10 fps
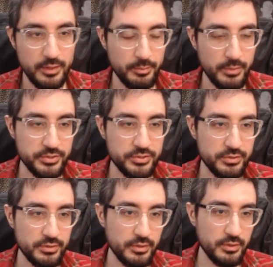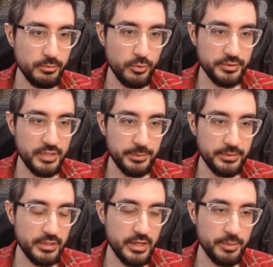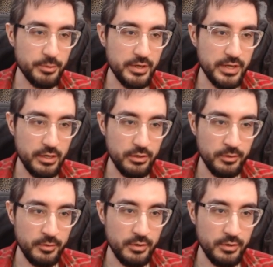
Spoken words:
much more depth than I am right now